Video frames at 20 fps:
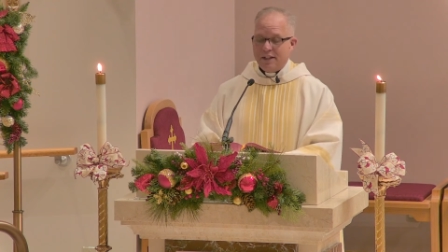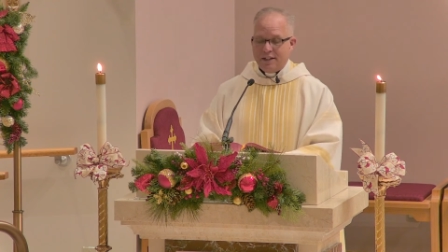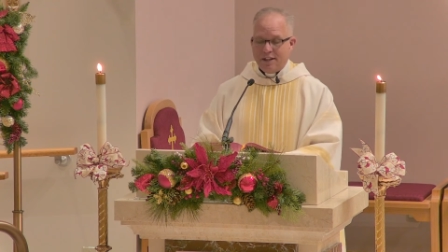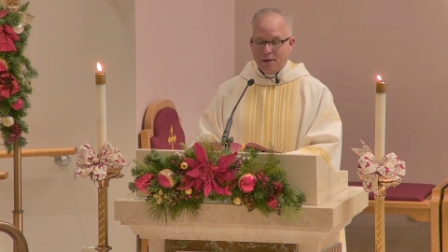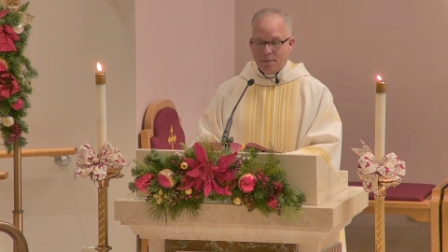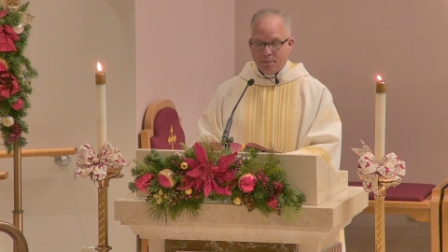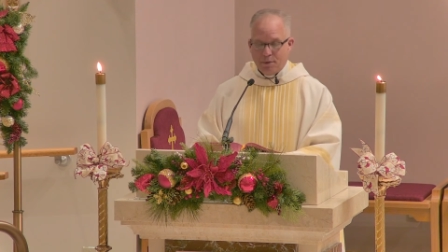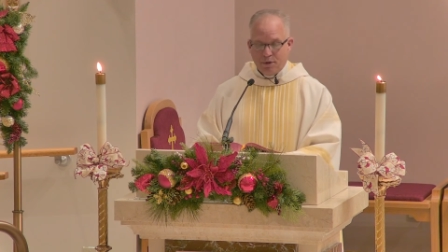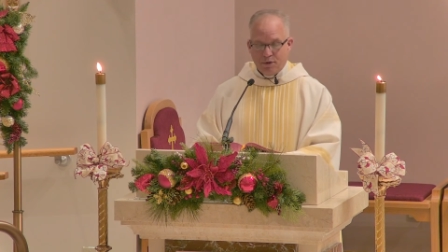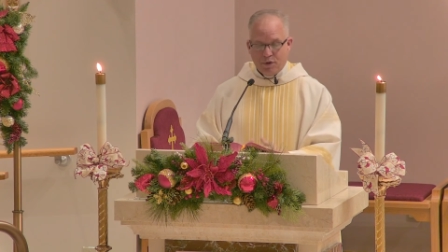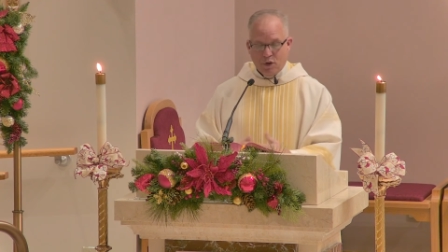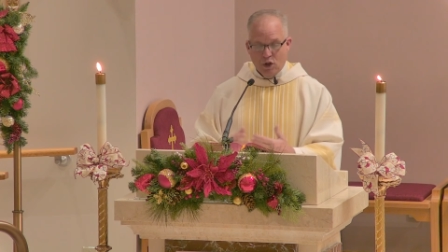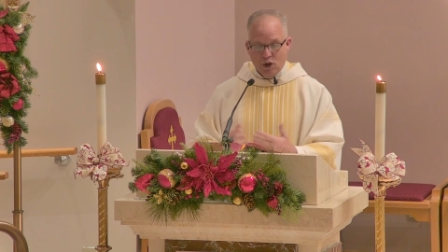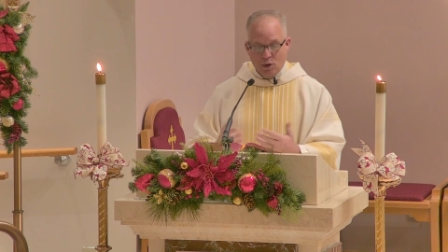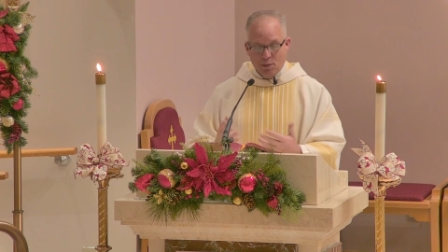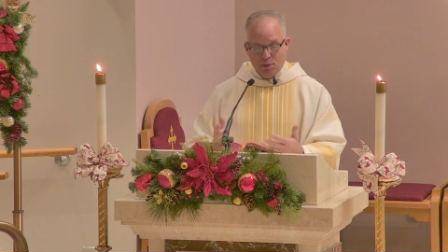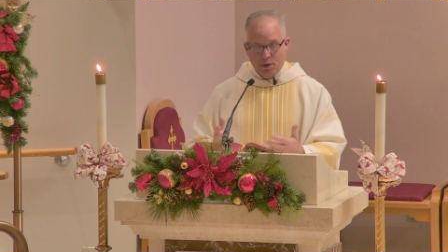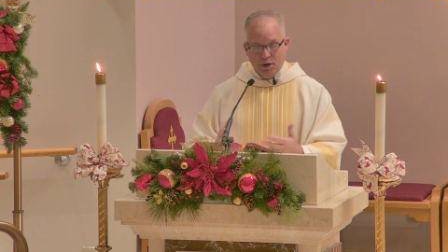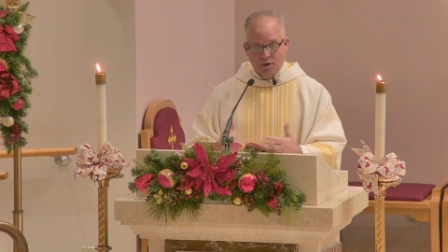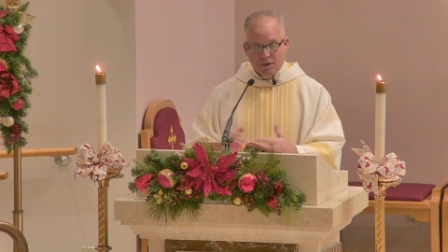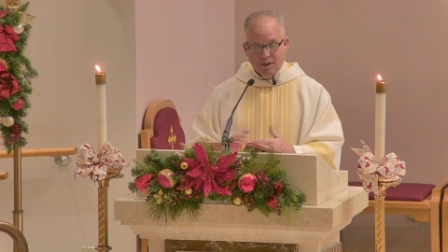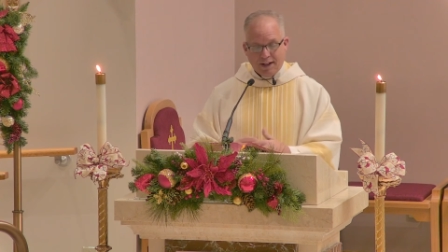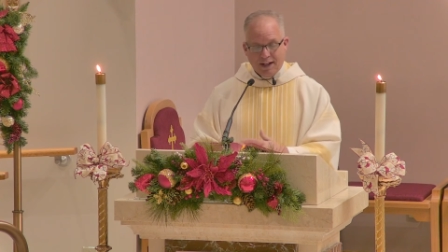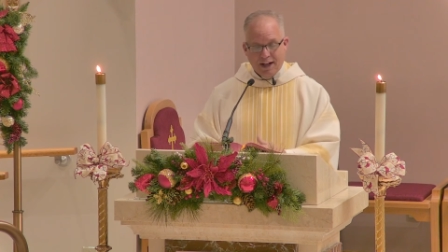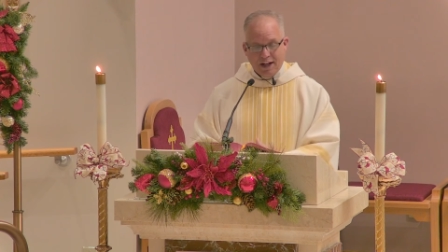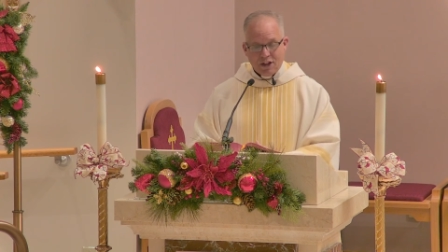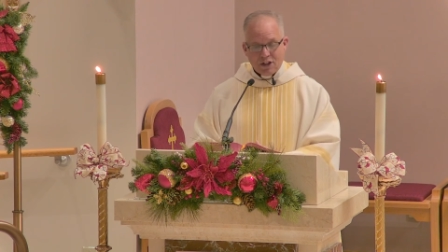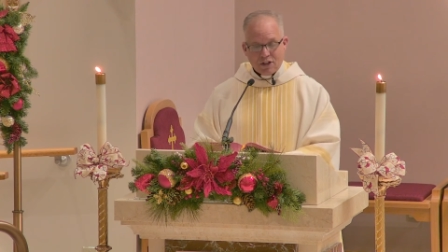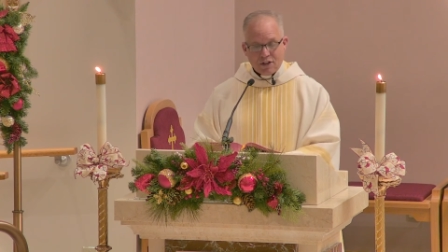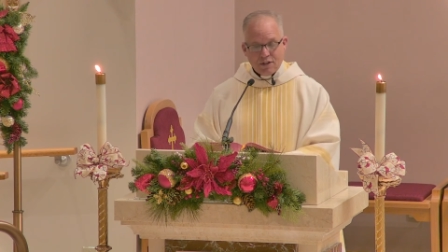in the temple for her
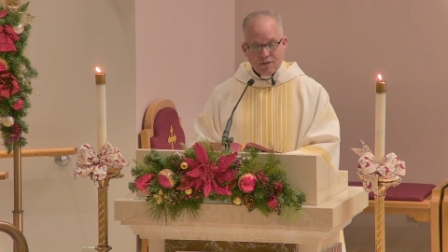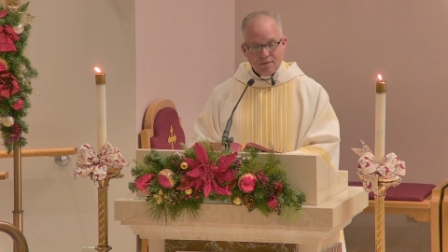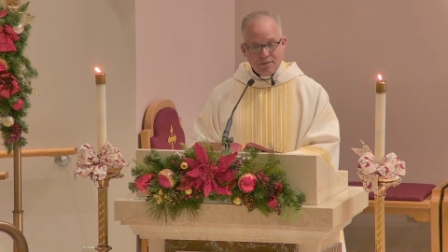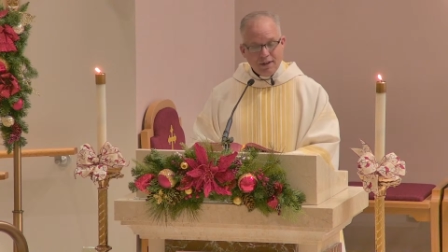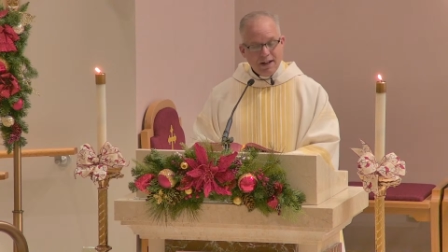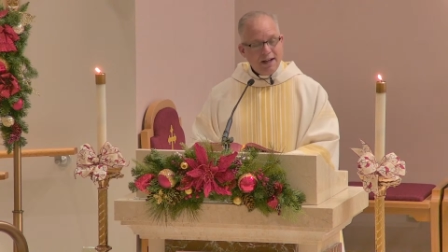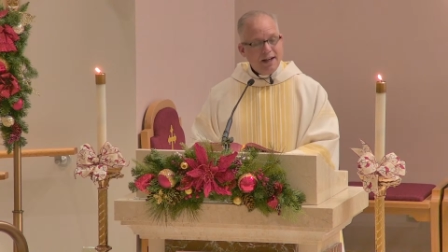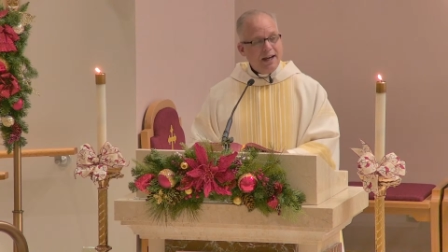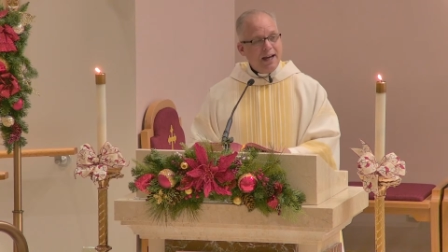purification.